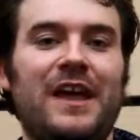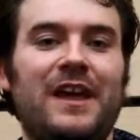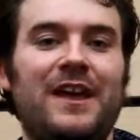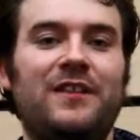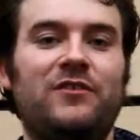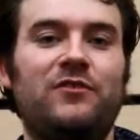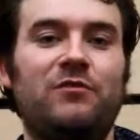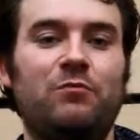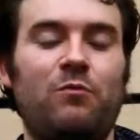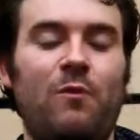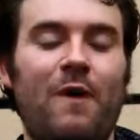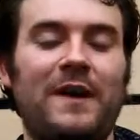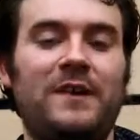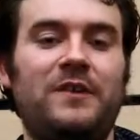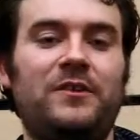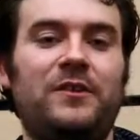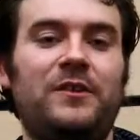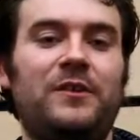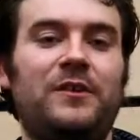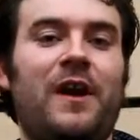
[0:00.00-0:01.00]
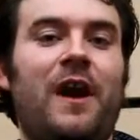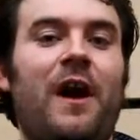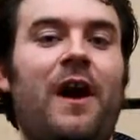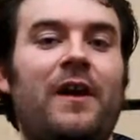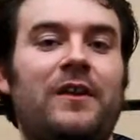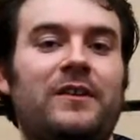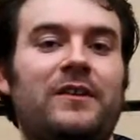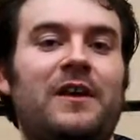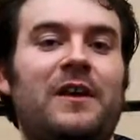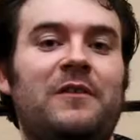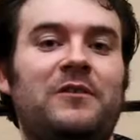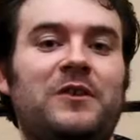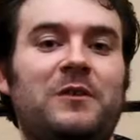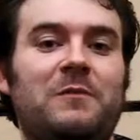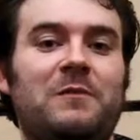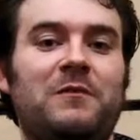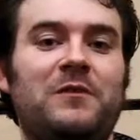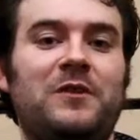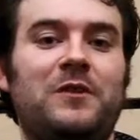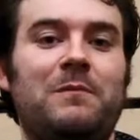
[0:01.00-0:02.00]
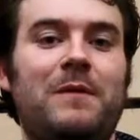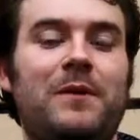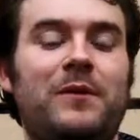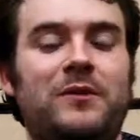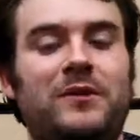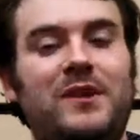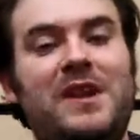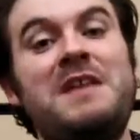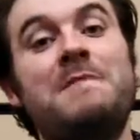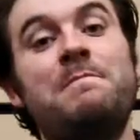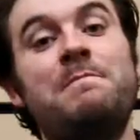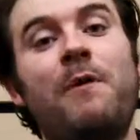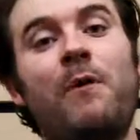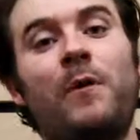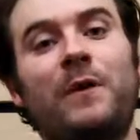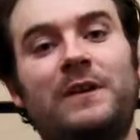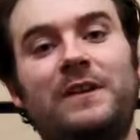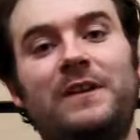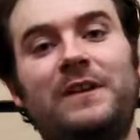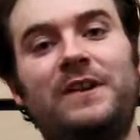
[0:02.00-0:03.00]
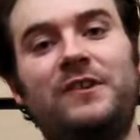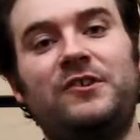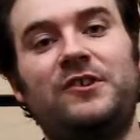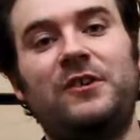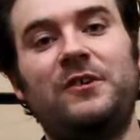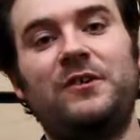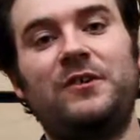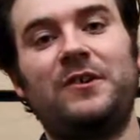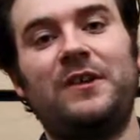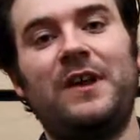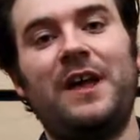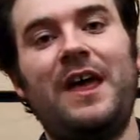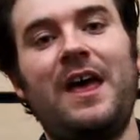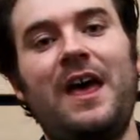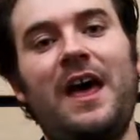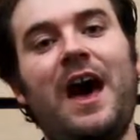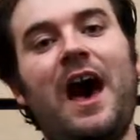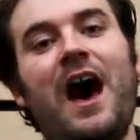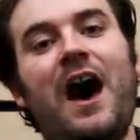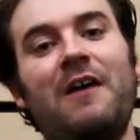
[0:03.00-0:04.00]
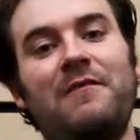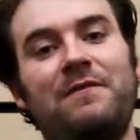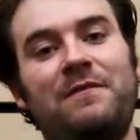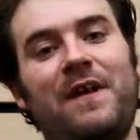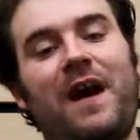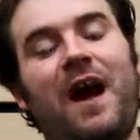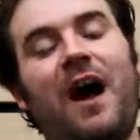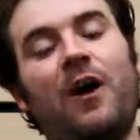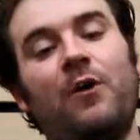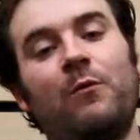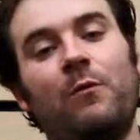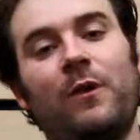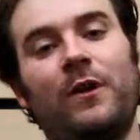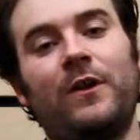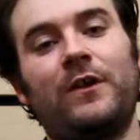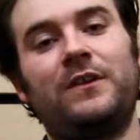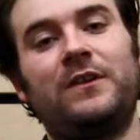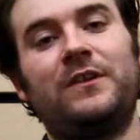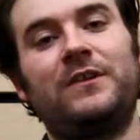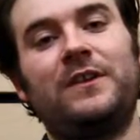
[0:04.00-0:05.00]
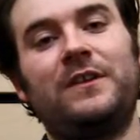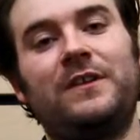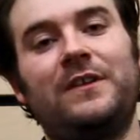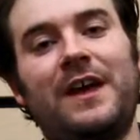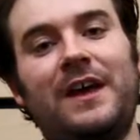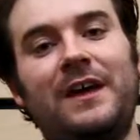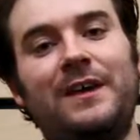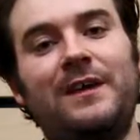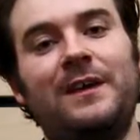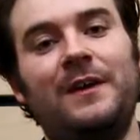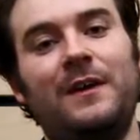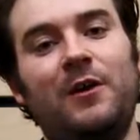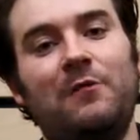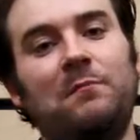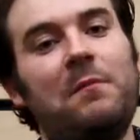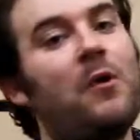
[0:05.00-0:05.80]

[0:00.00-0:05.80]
gets right to the heart of some of the most important issues of our world today,